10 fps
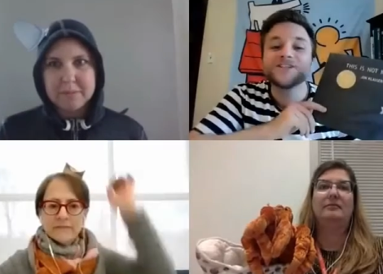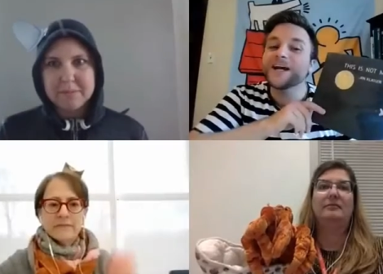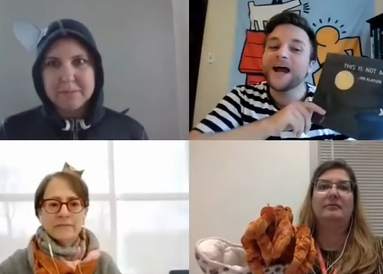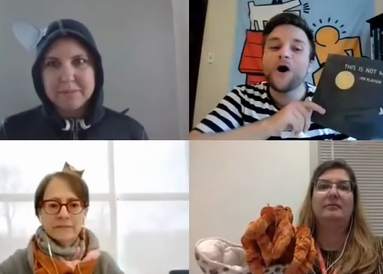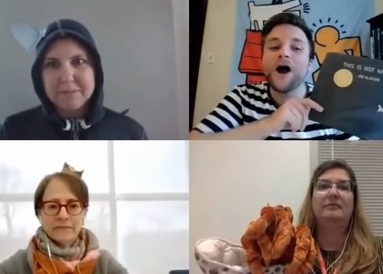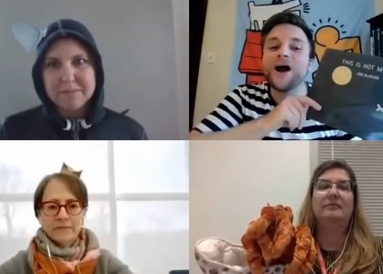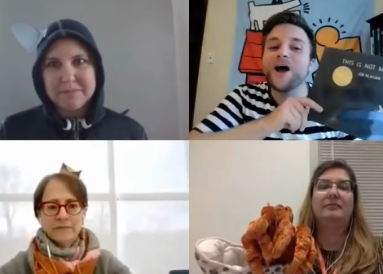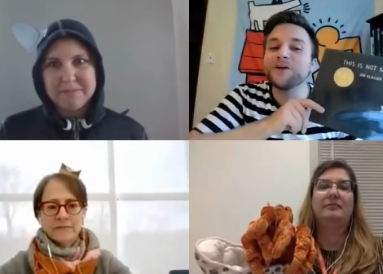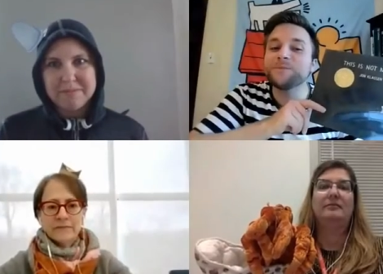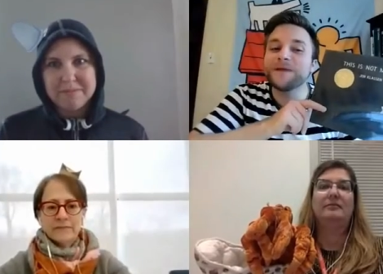Speaker 1: Check out our
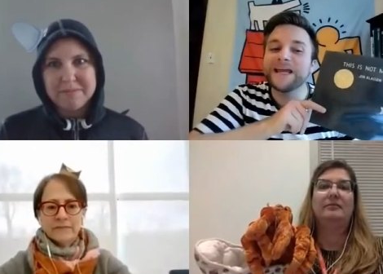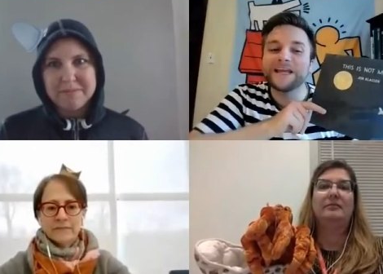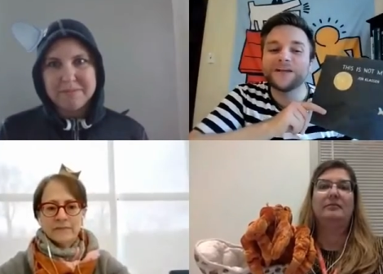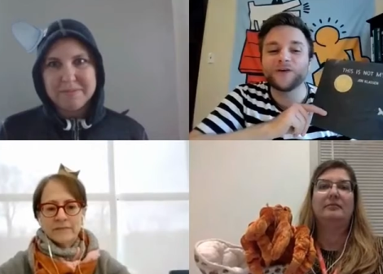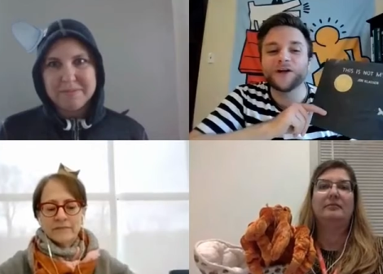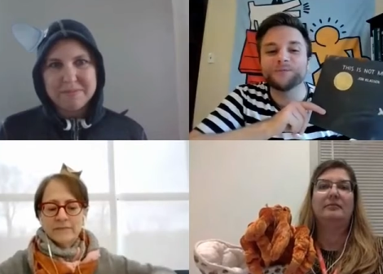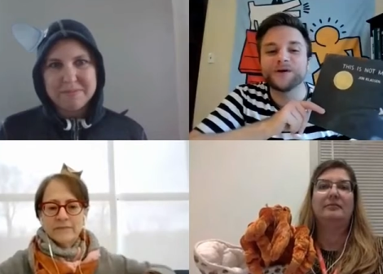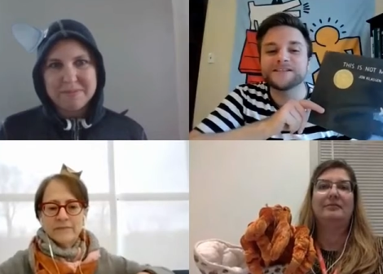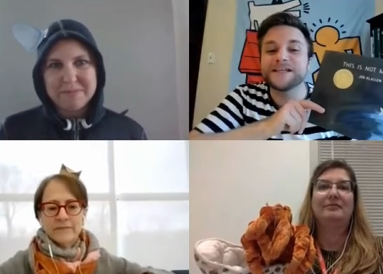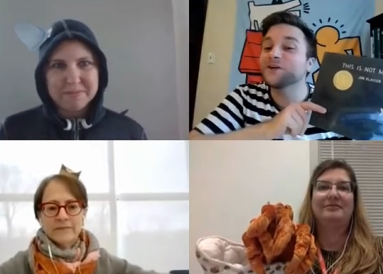other beginning reader
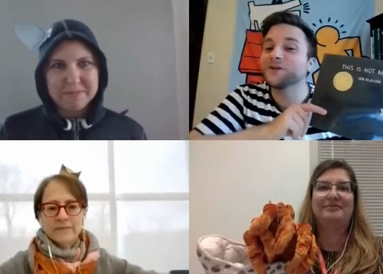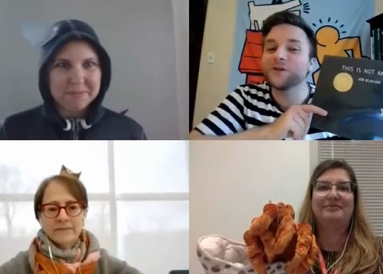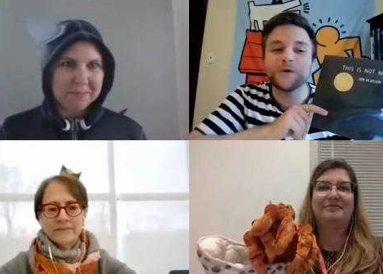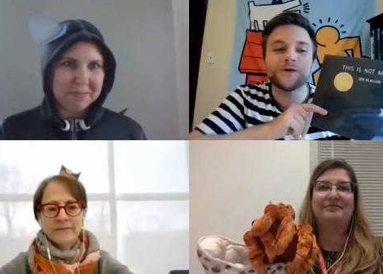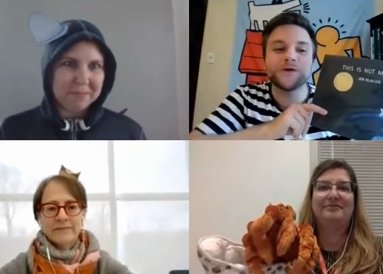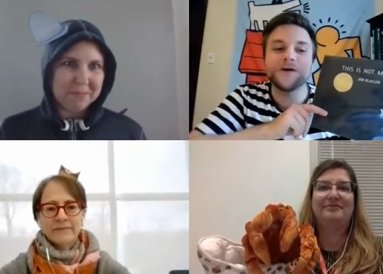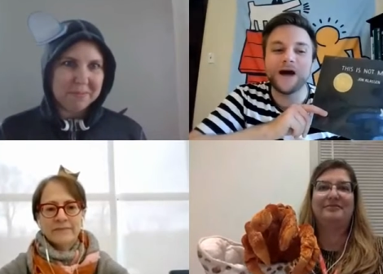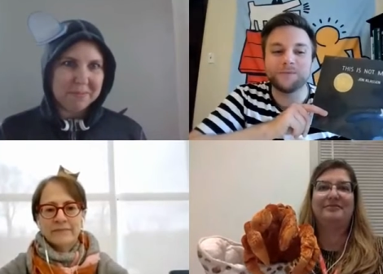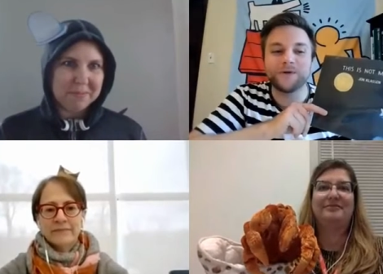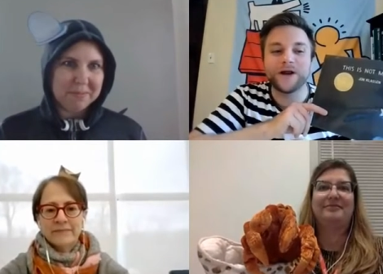books at your local
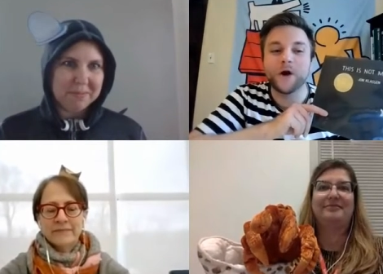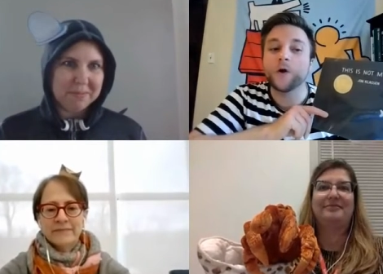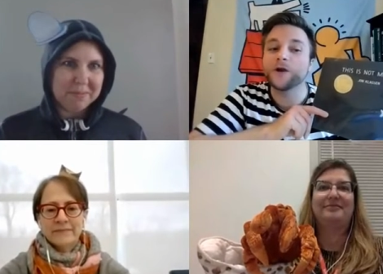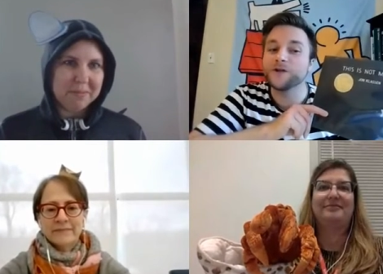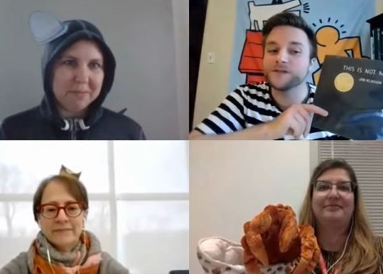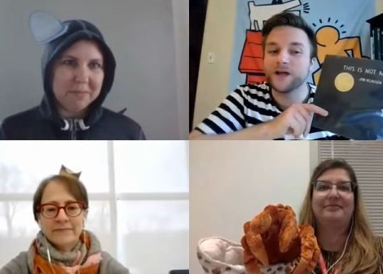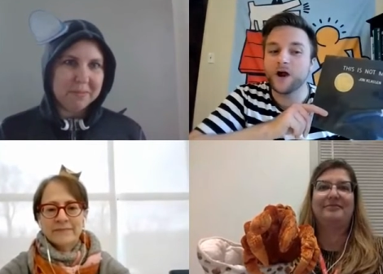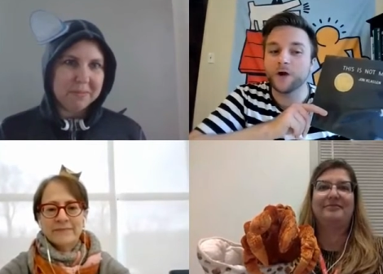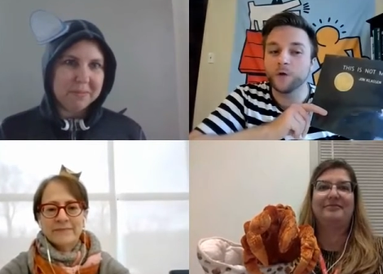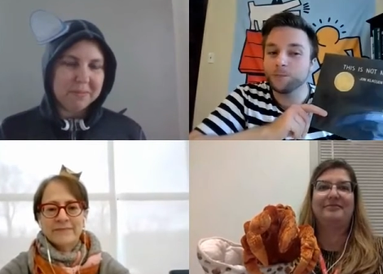library or using
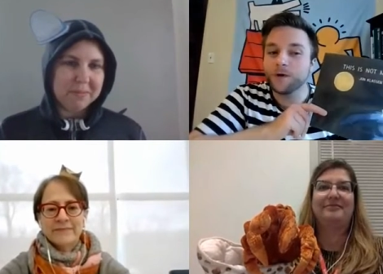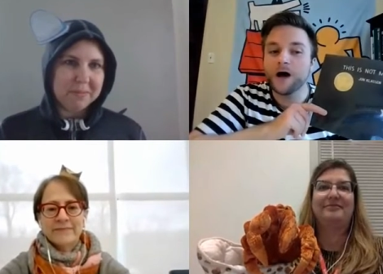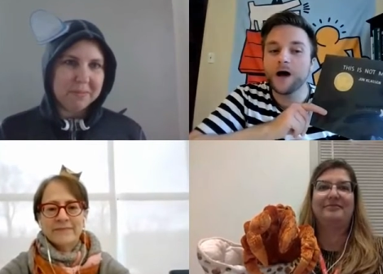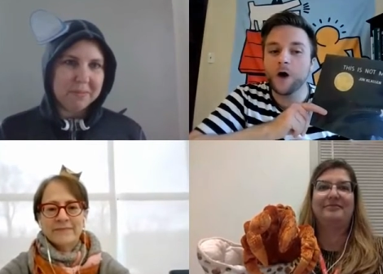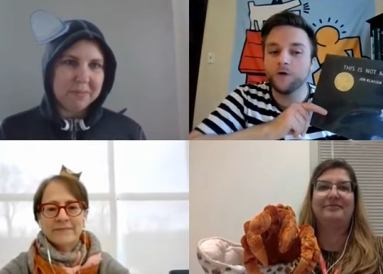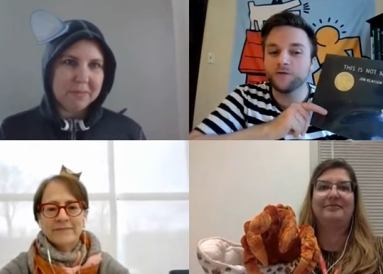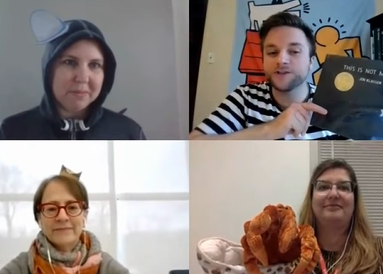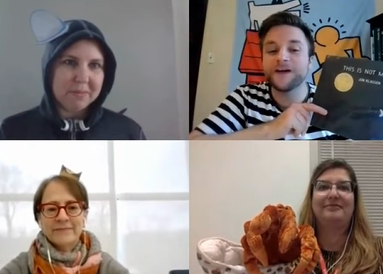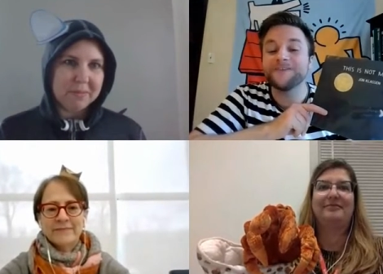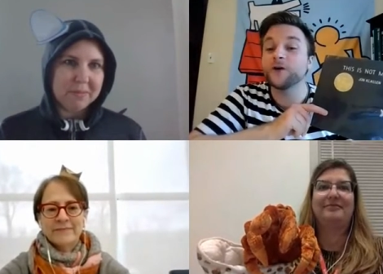our Hoopla,
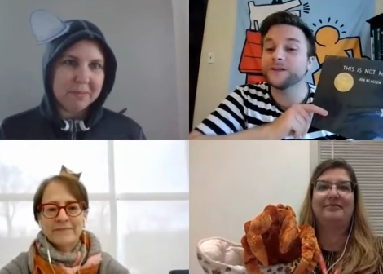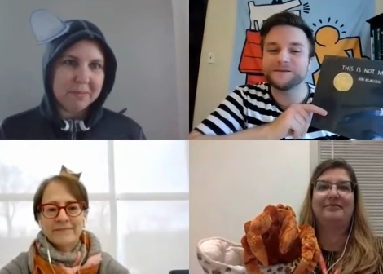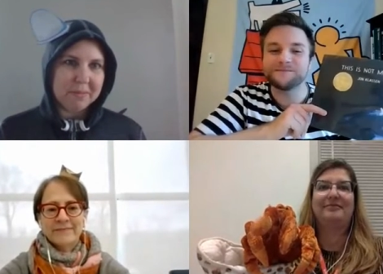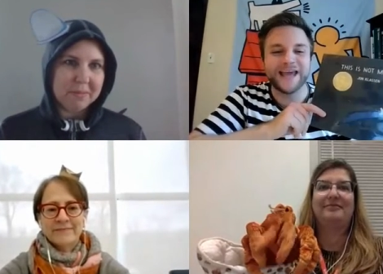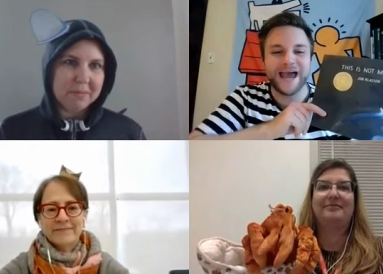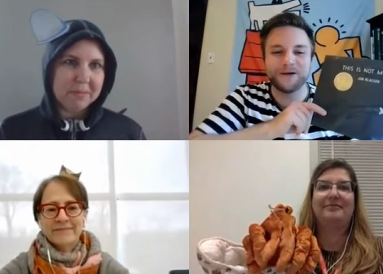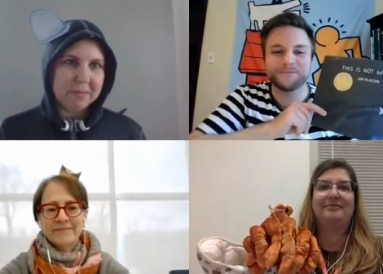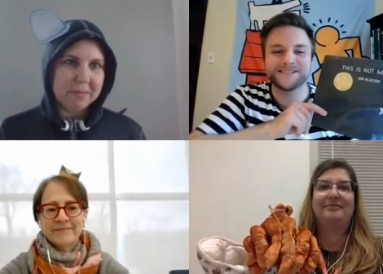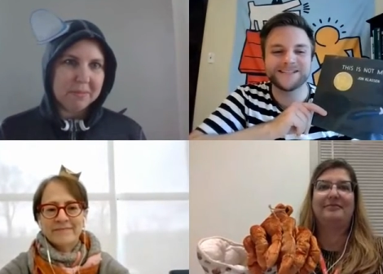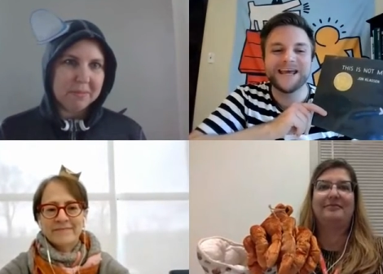Overdrive, or Libby
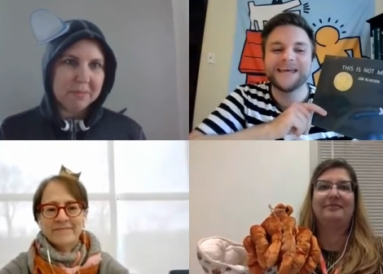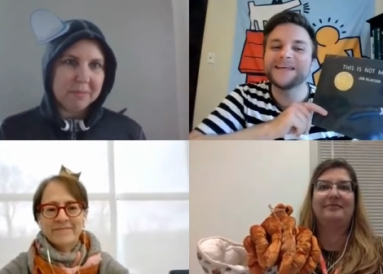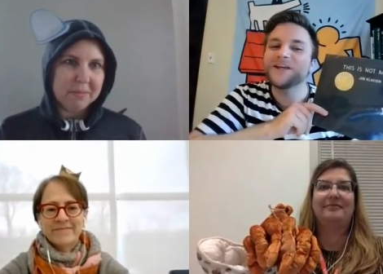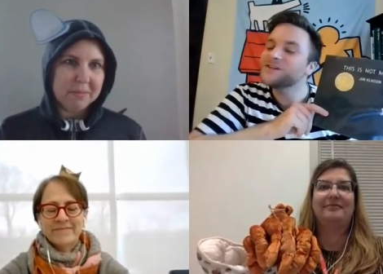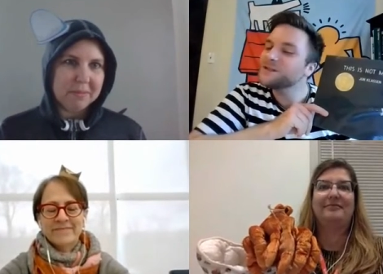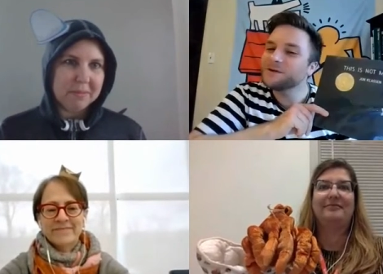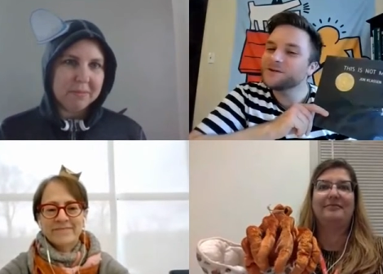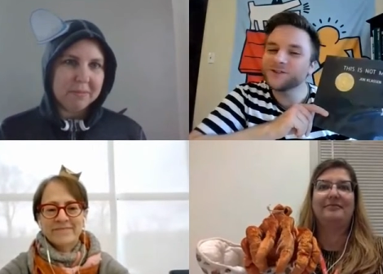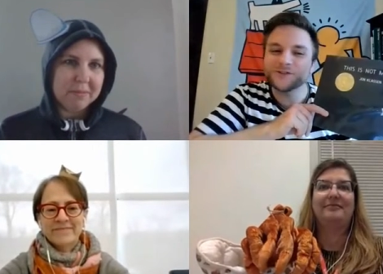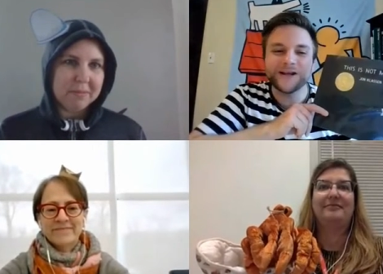apps. Thank you so much
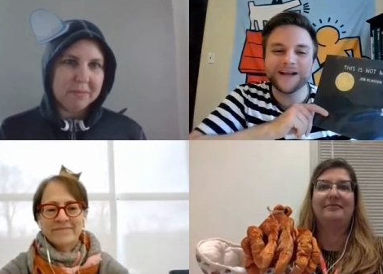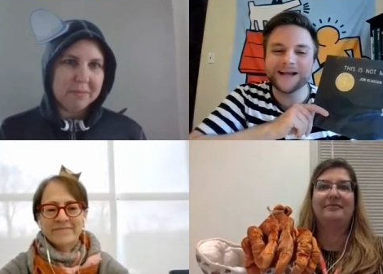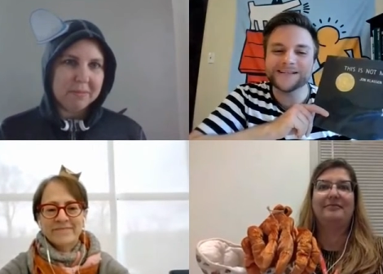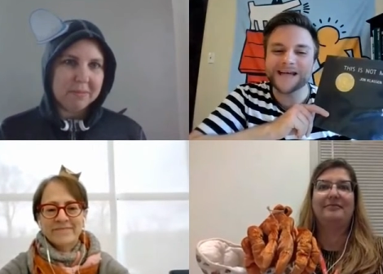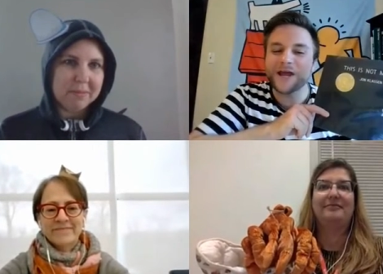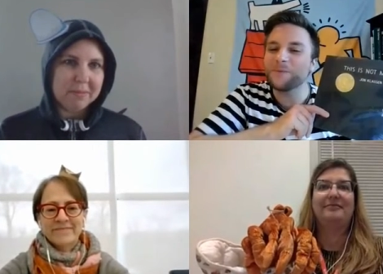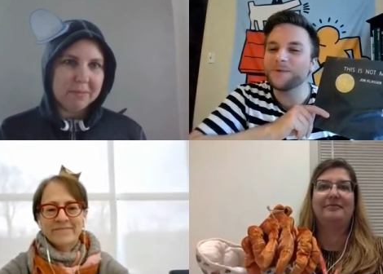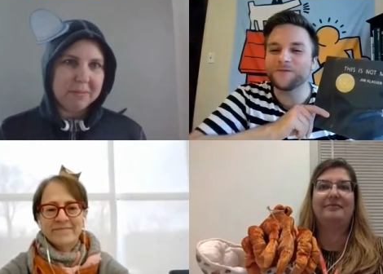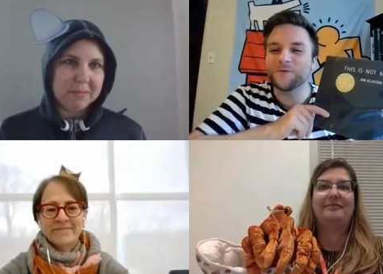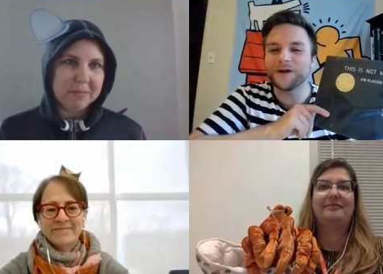for joining us. I hope
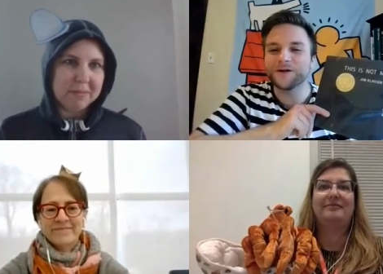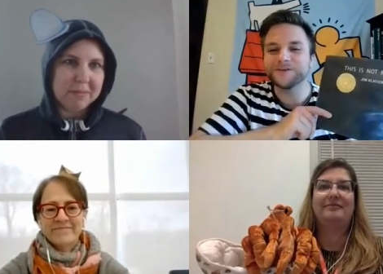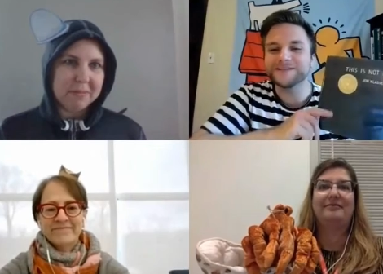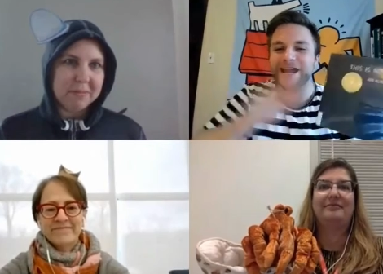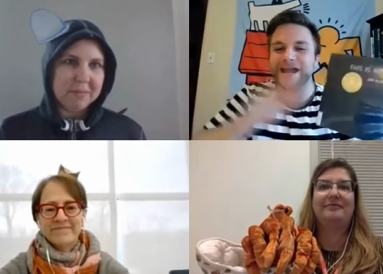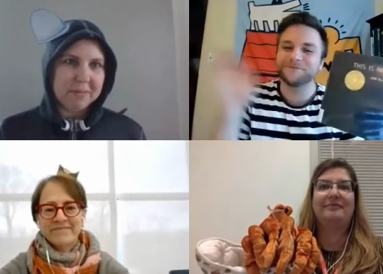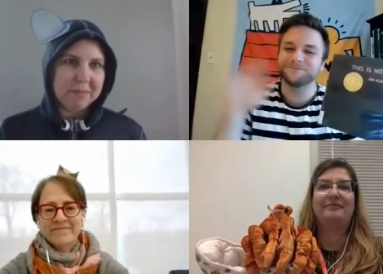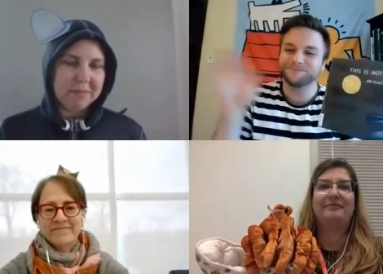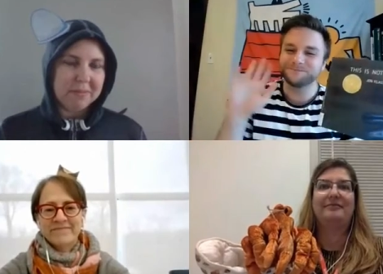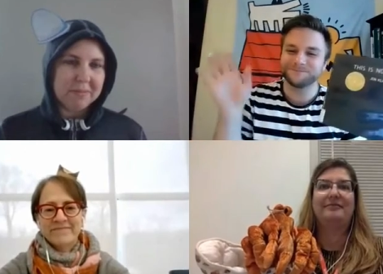you have a wonderful day.